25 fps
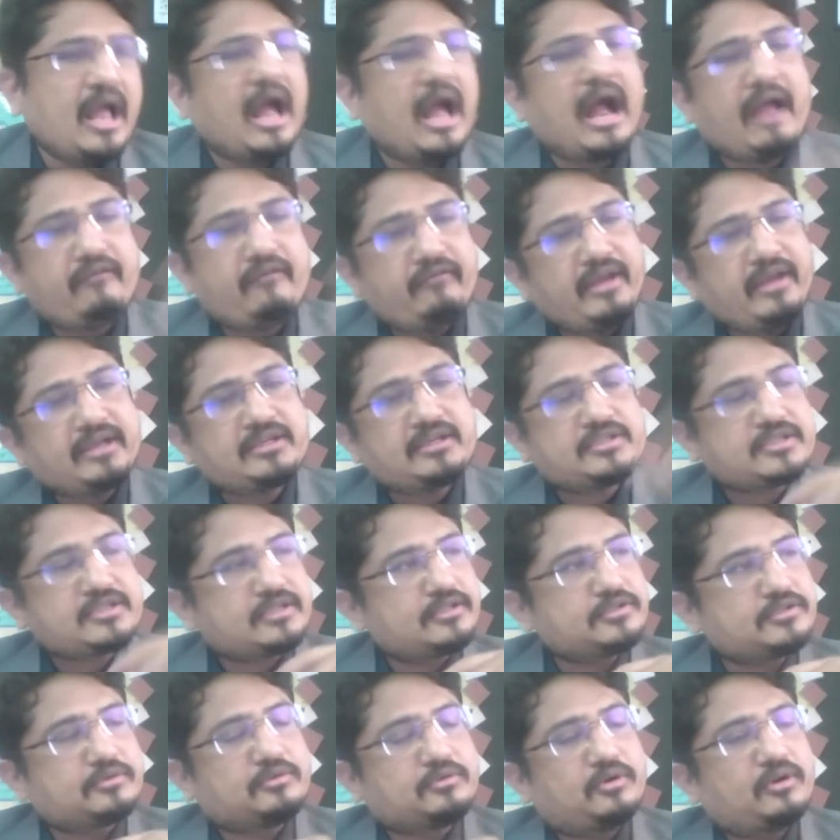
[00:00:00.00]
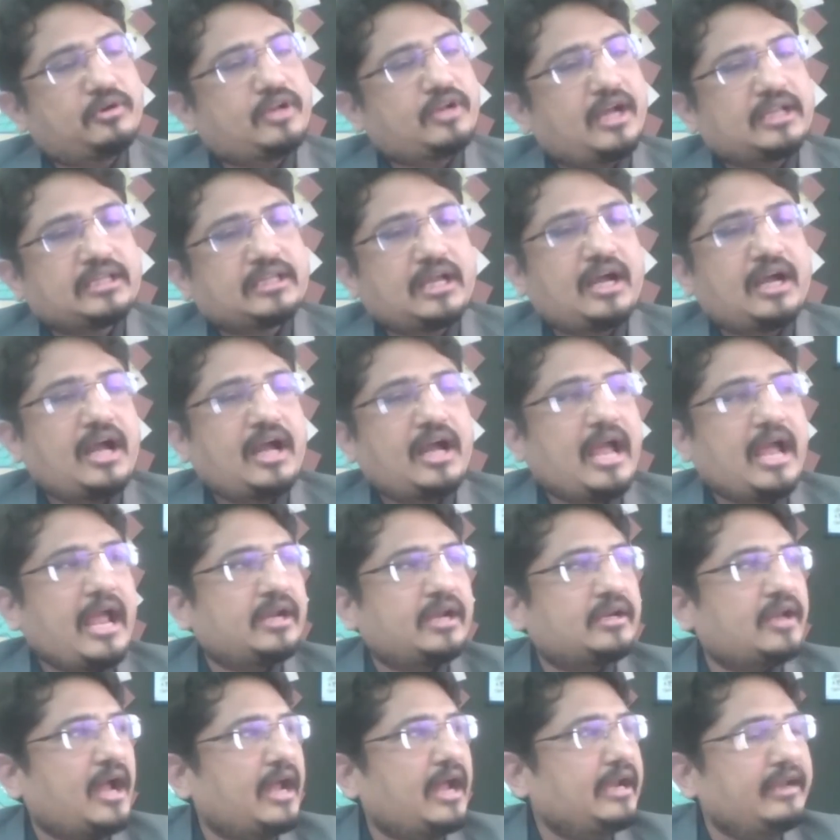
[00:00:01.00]
I went to Kolkata
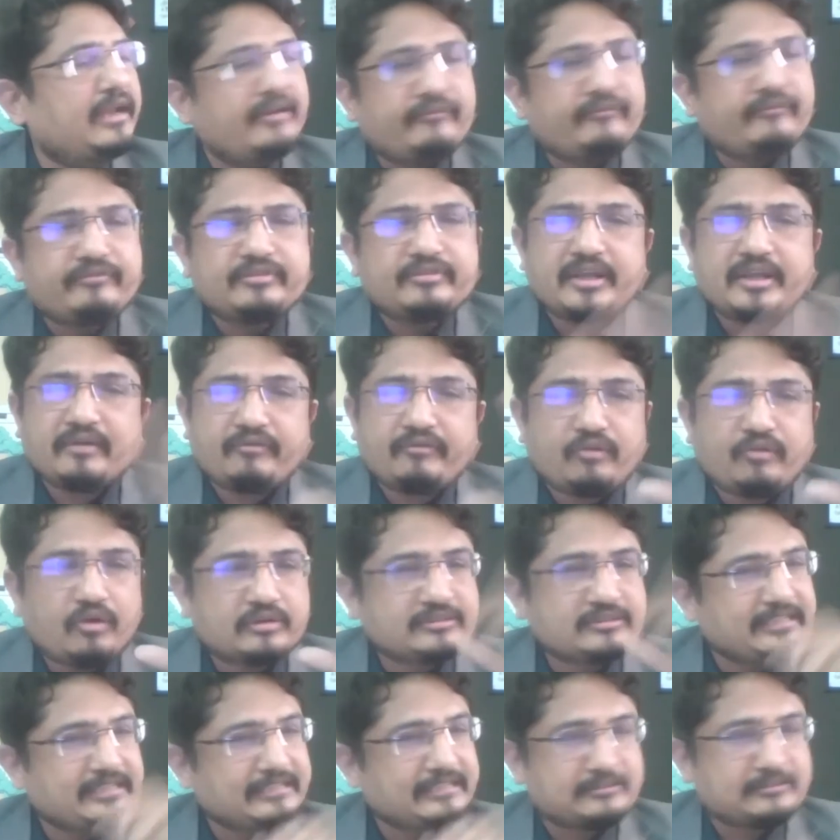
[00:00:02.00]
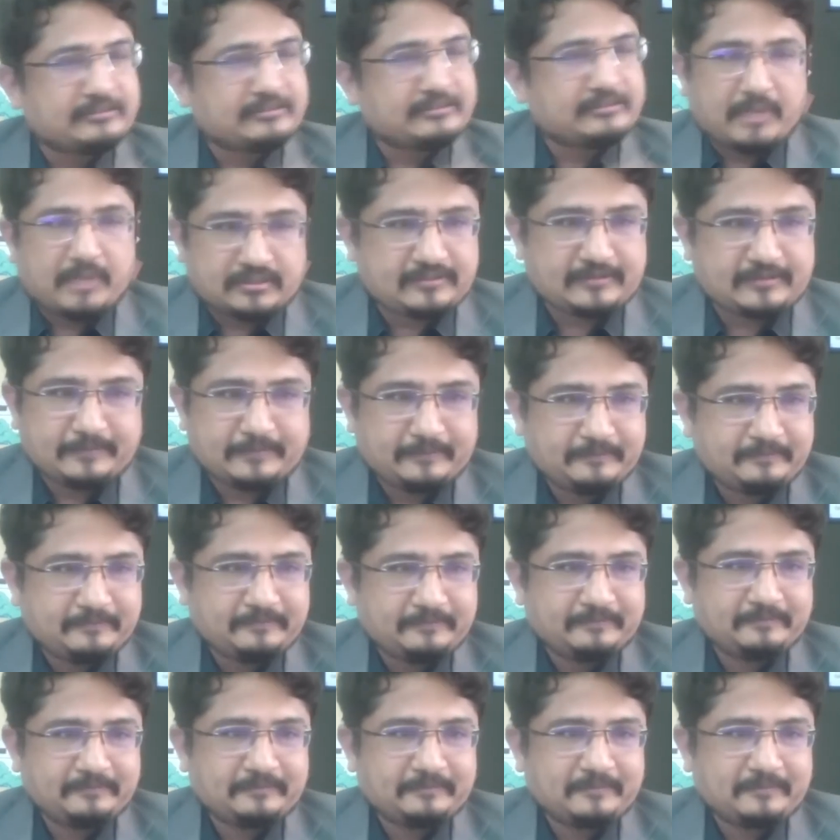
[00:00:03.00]
and I lived there for 6 months.